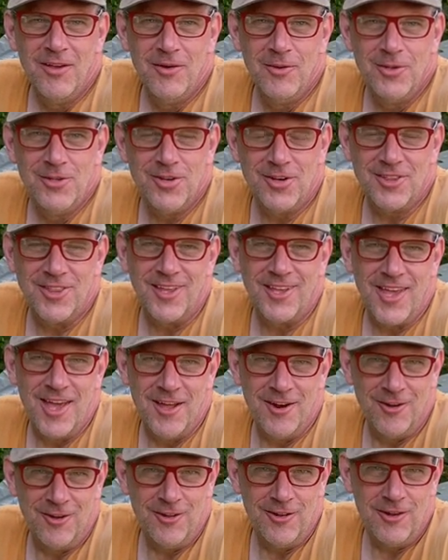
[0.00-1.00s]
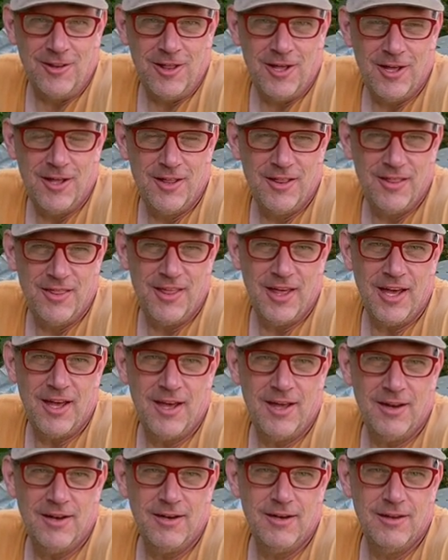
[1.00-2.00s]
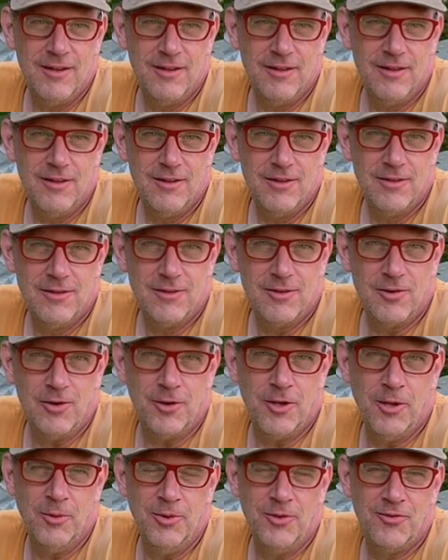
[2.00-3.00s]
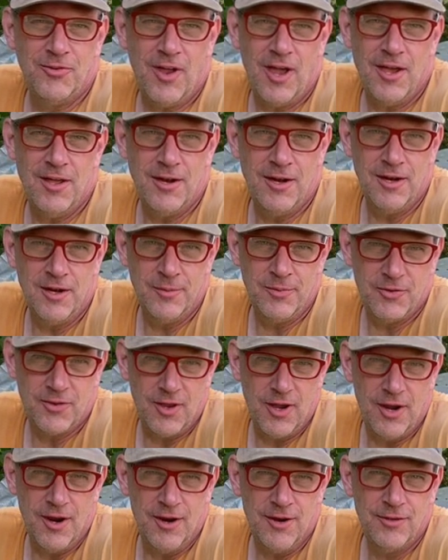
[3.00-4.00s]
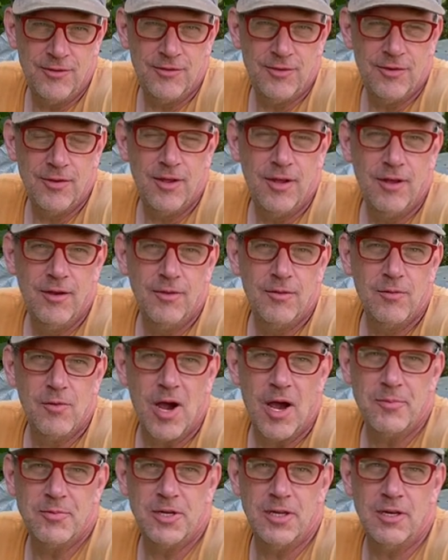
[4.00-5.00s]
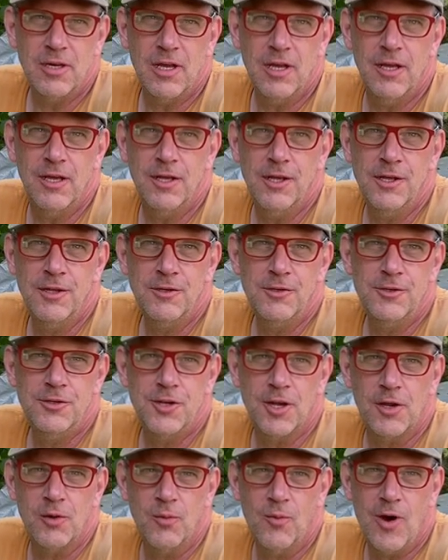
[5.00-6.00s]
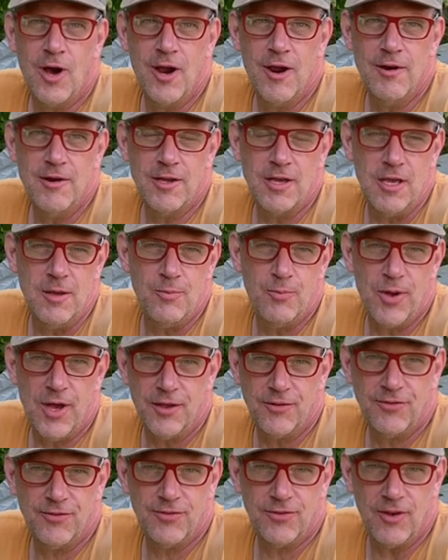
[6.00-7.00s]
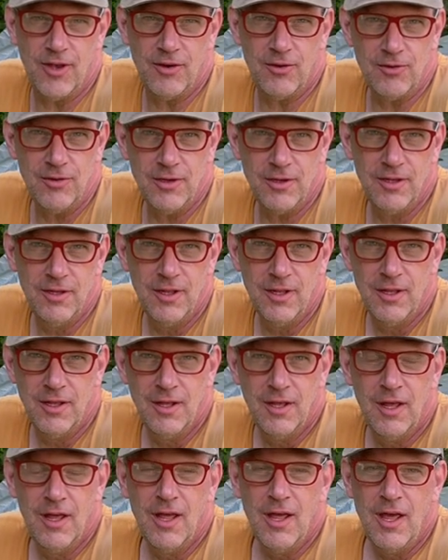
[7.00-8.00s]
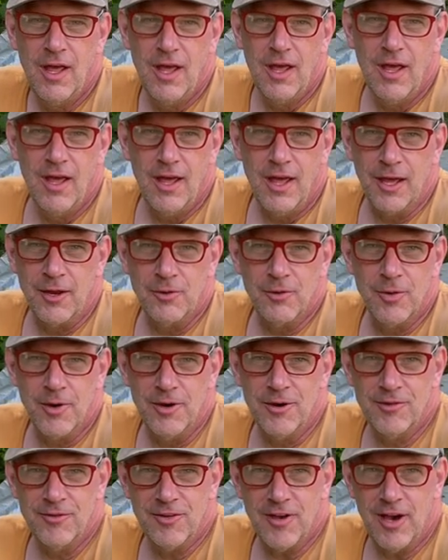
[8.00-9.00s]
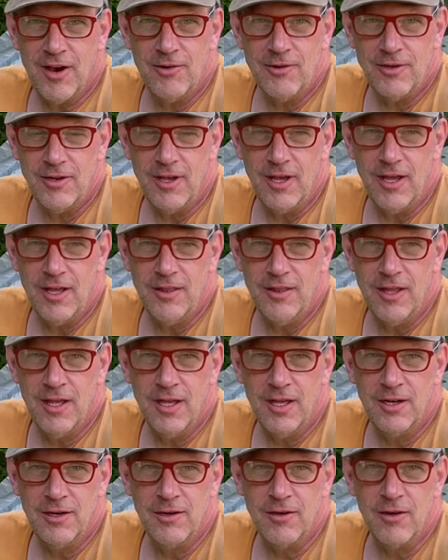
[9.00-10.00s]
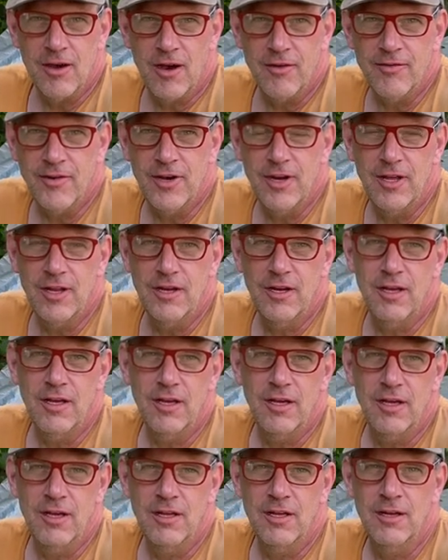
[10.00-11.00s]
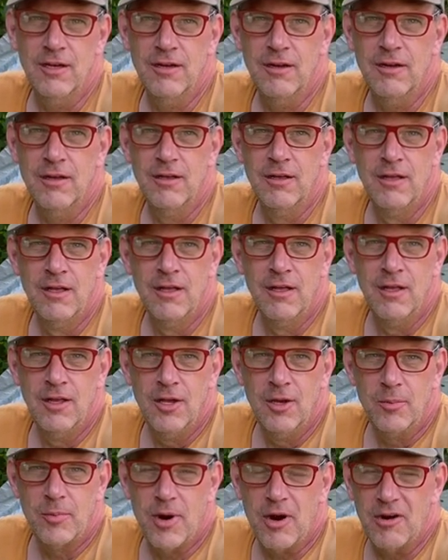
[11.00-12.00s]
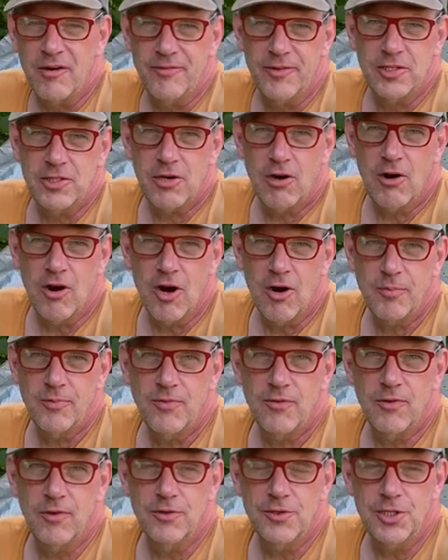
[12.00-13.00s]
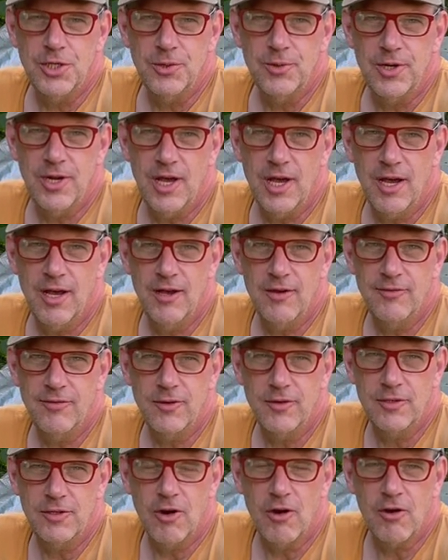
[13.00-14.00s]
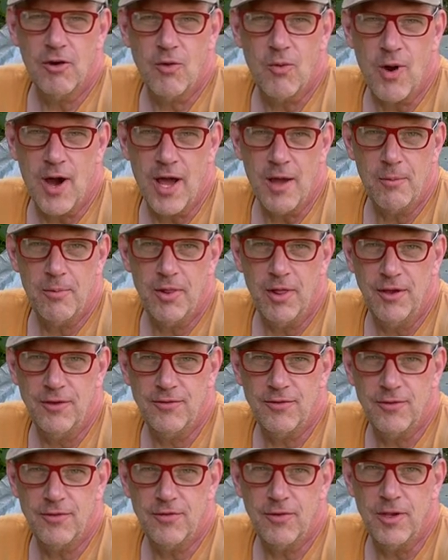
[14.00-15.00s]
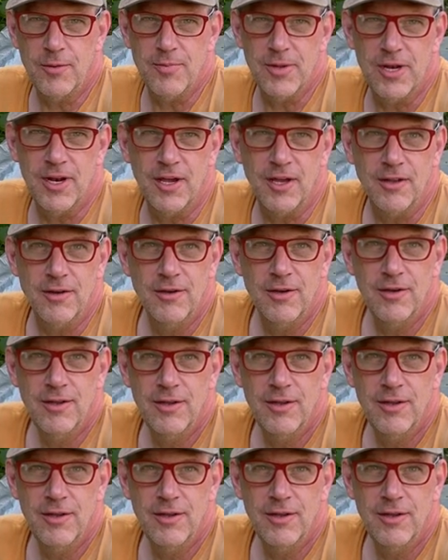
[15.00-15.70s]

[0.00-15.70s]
We took the kennel that Cookie was staying in upstairs, wrapped it in chicken wire to keep pests out and critters out, and then covered it in part of a tarp so she would have a dark, quiet place to sleep at night.